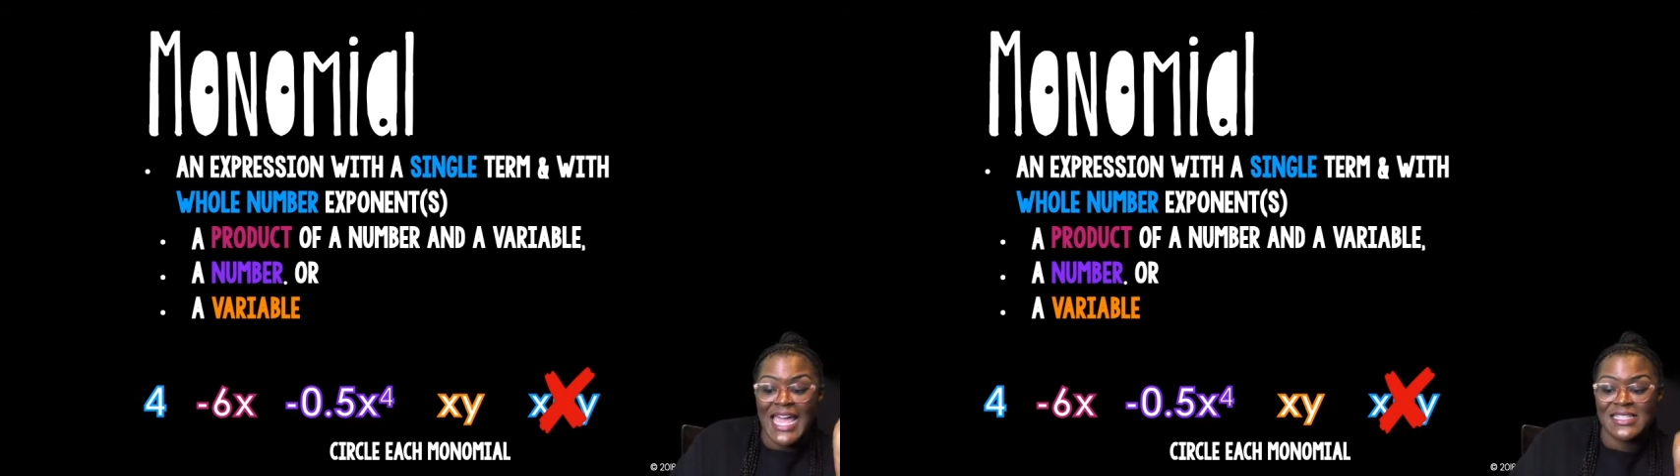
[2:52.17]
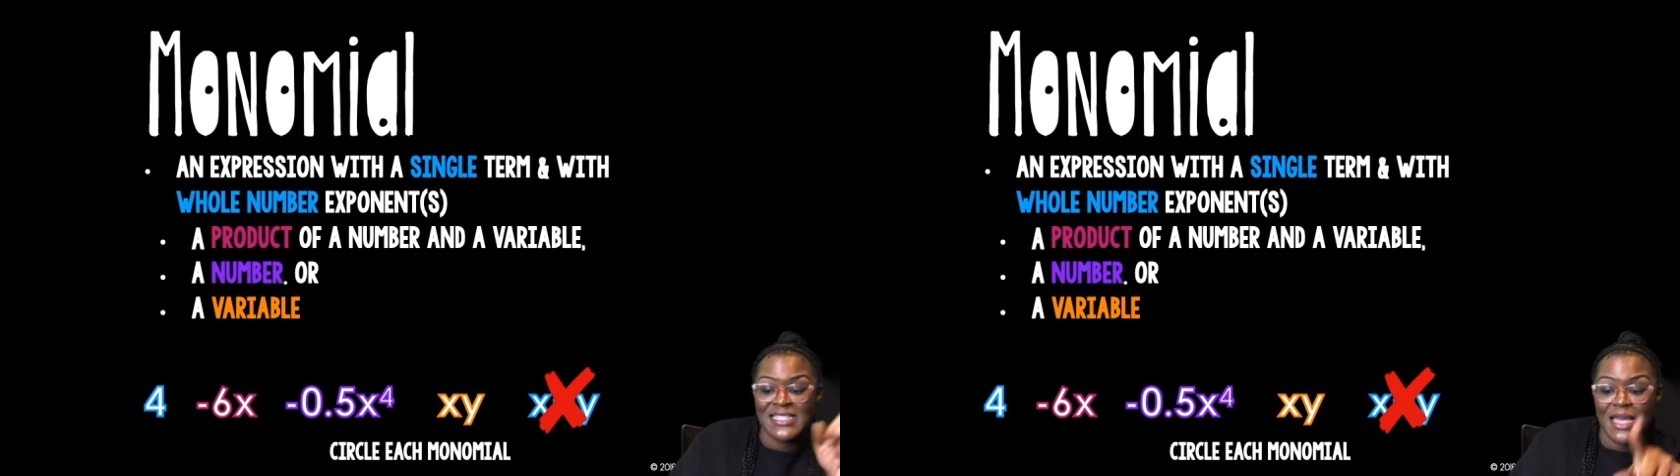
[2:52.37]

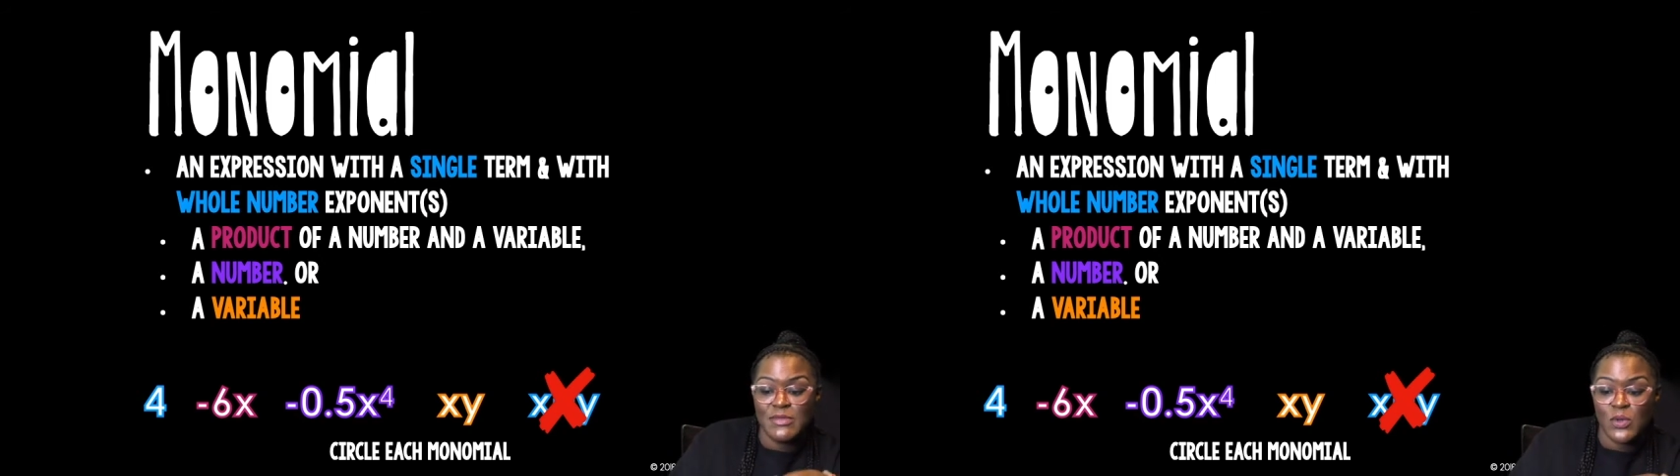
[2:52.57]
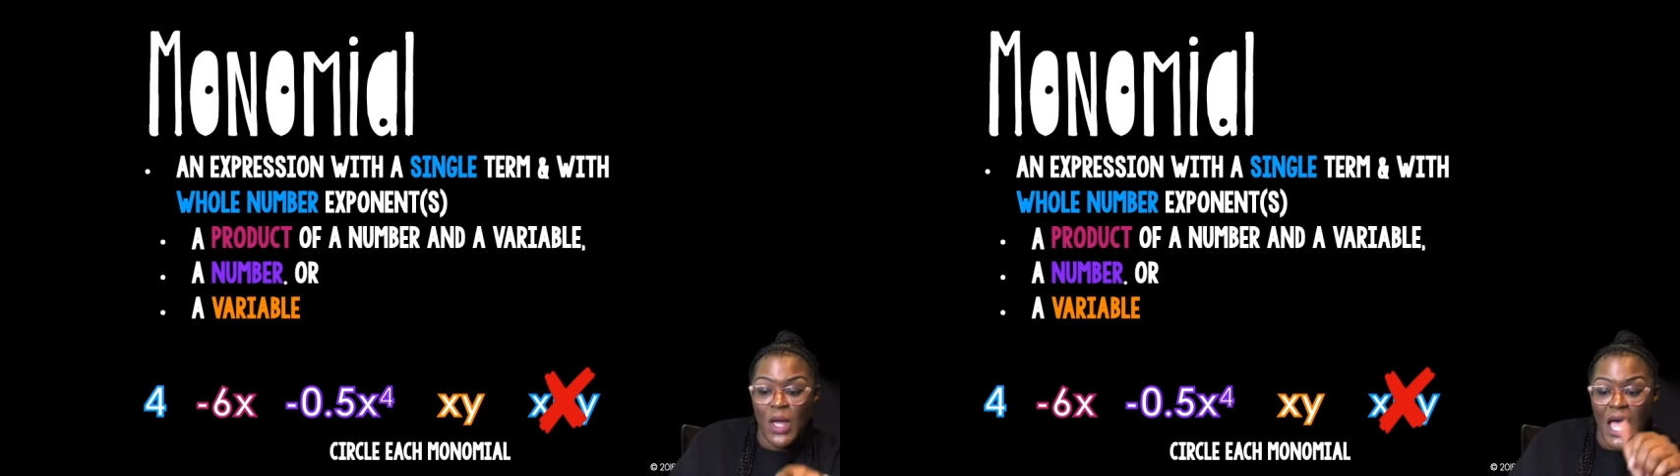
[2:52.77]
X
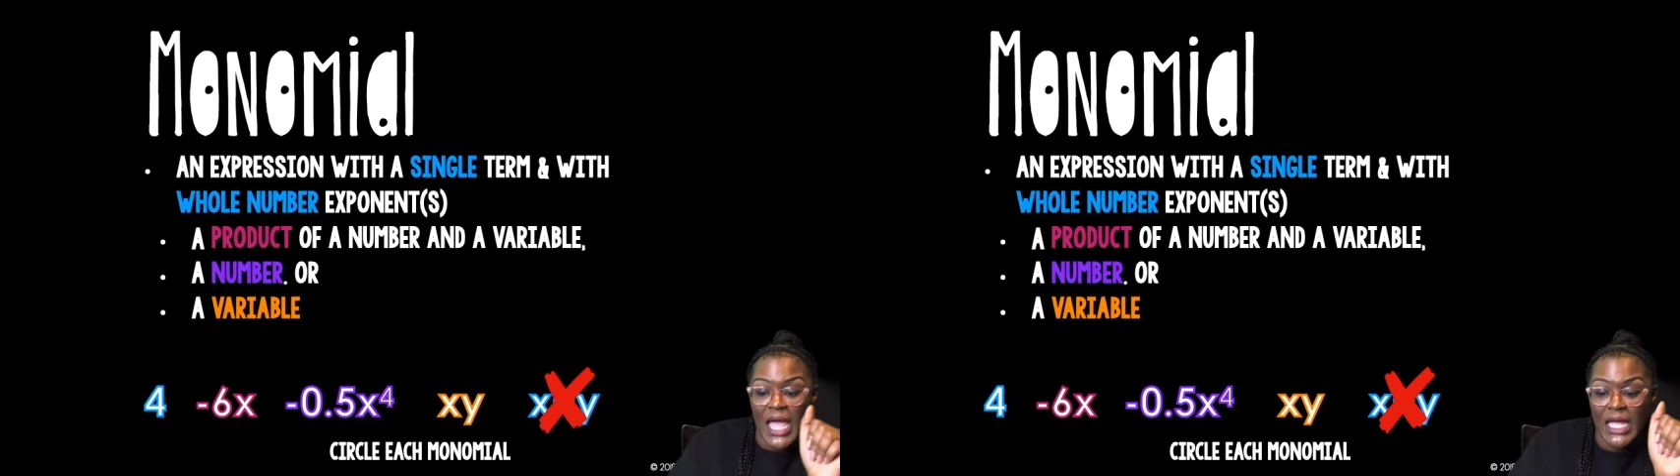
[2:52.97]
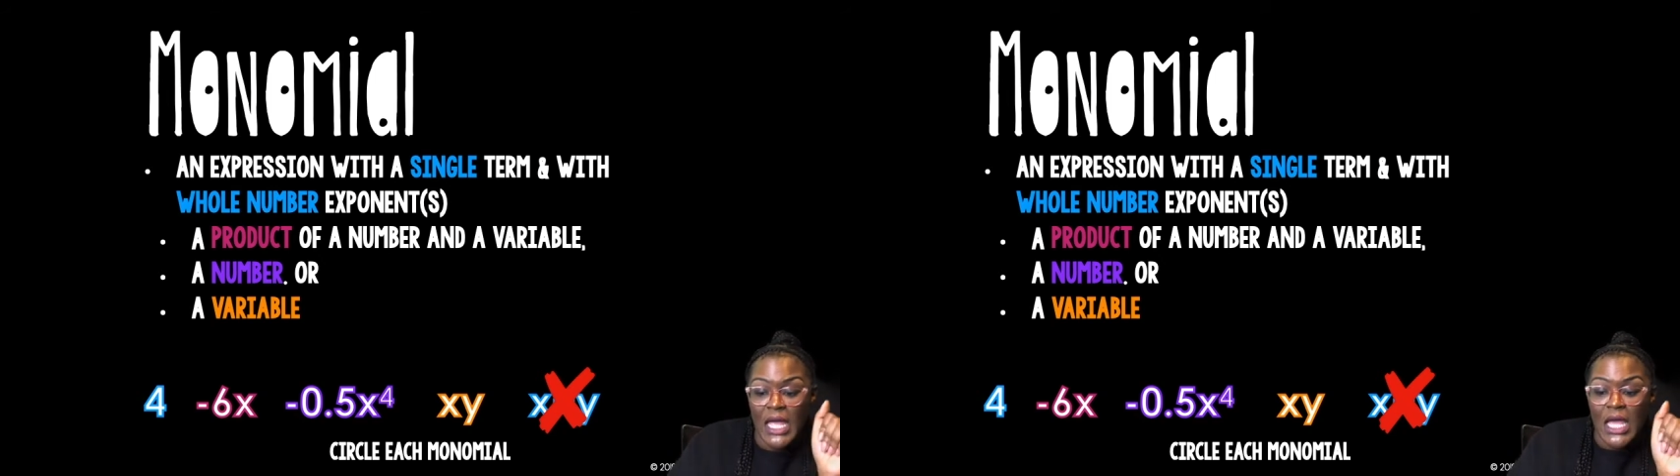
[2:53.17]
times
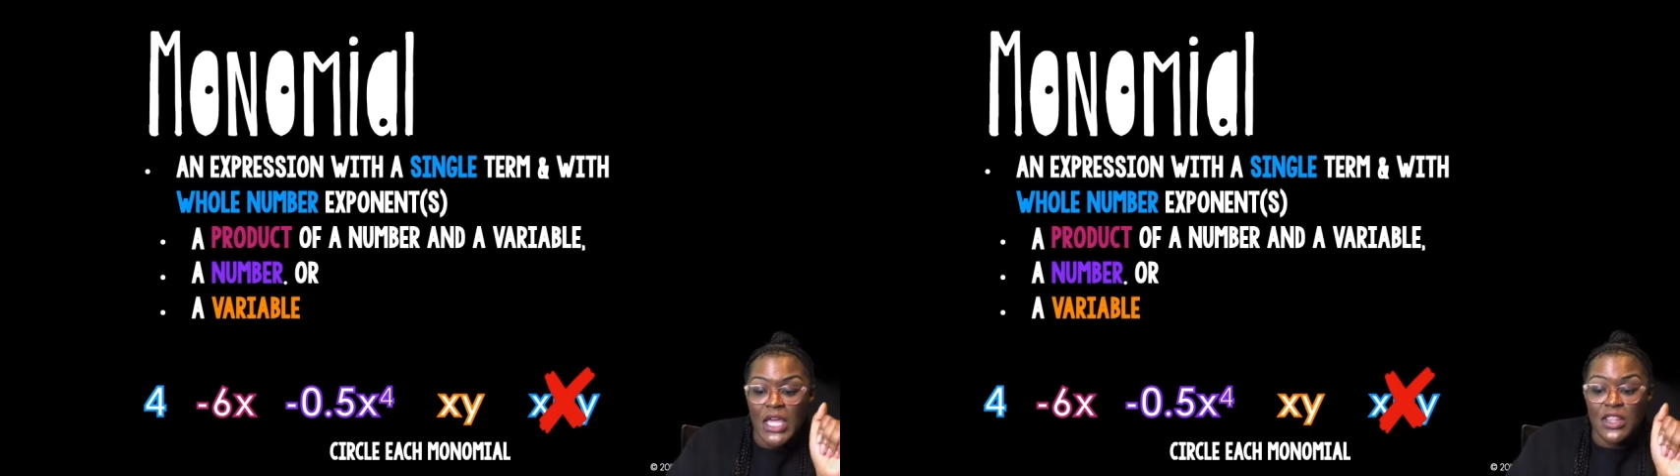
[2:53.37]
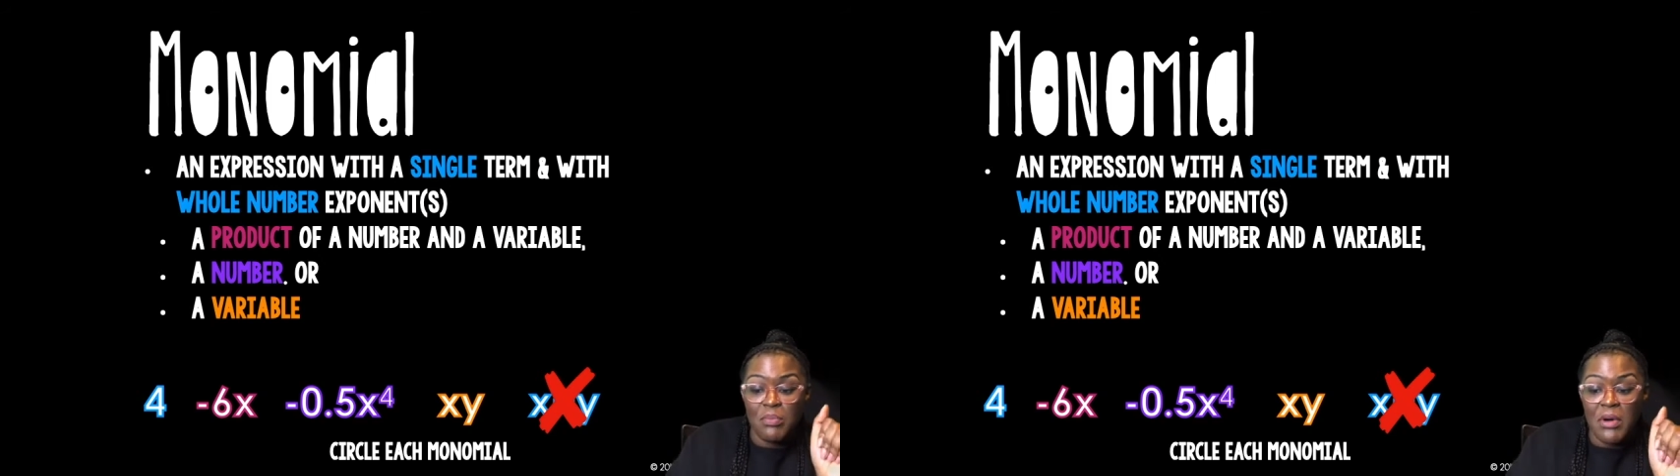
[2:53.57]
Y,
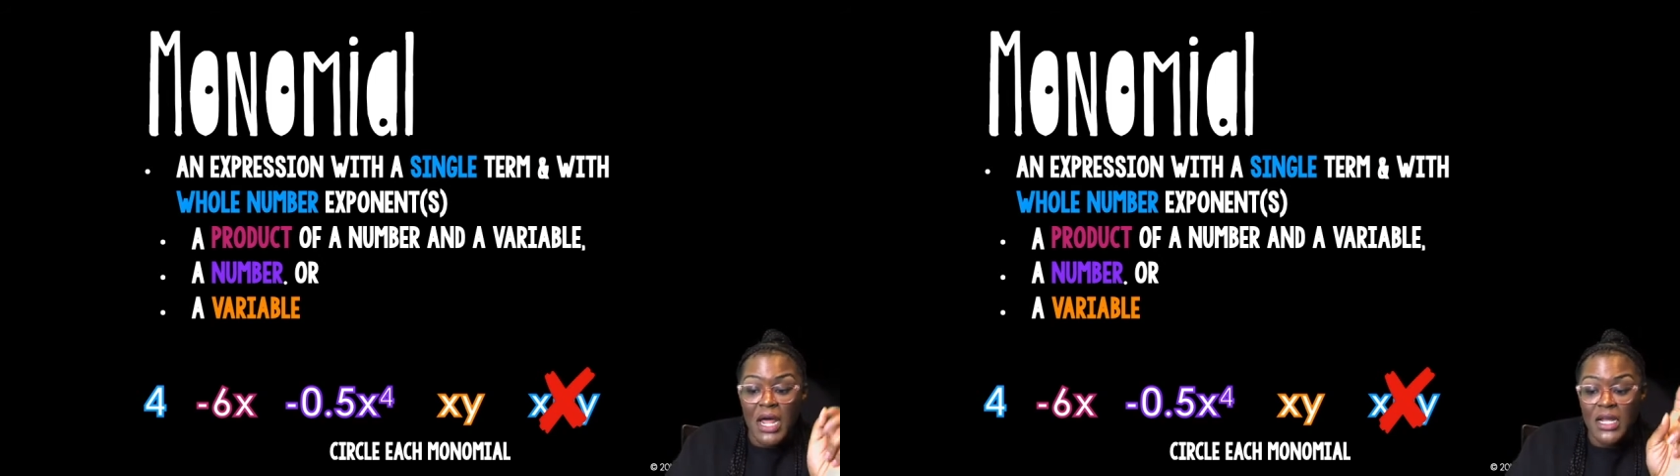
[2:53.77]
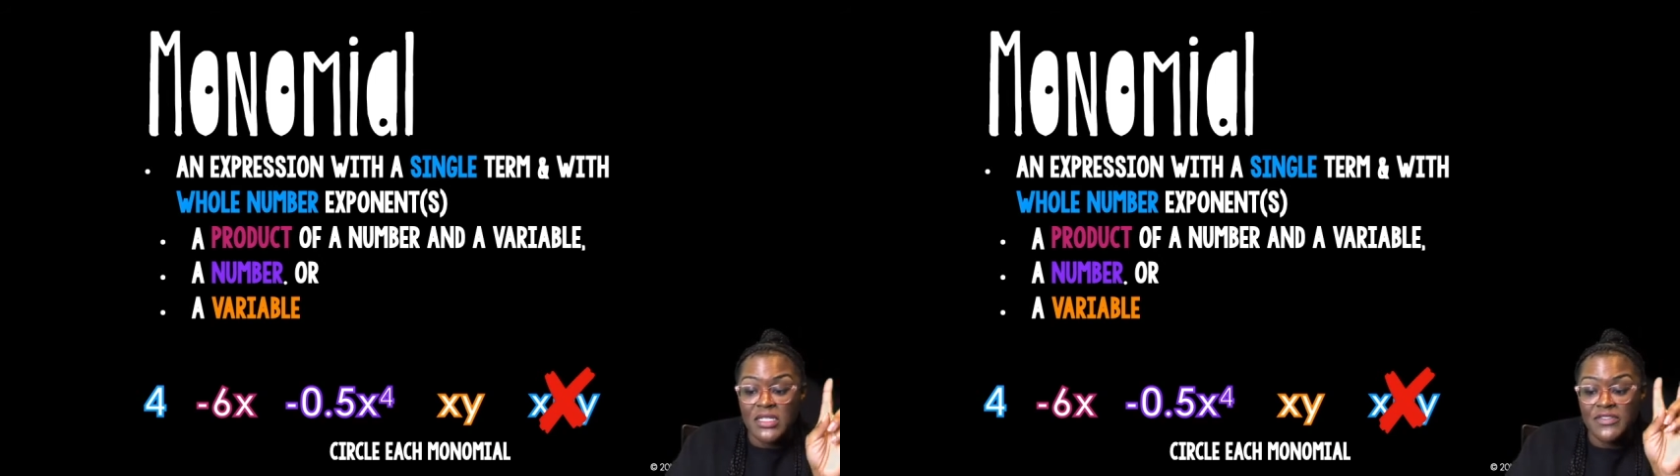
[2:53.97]
the
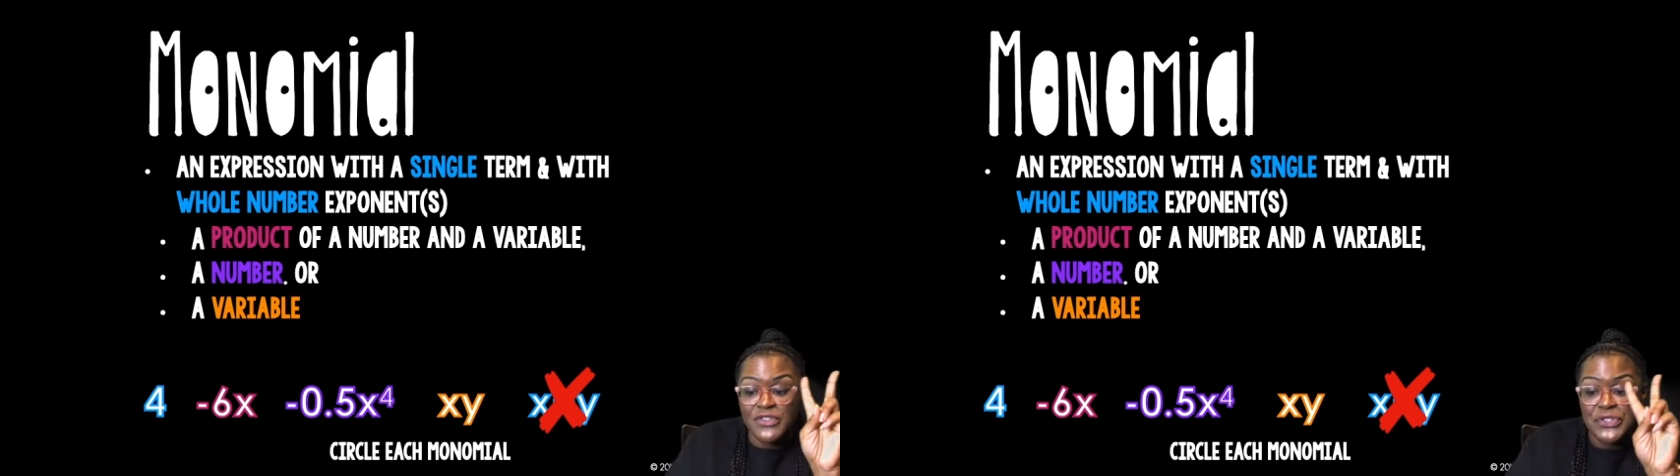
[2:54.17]
product of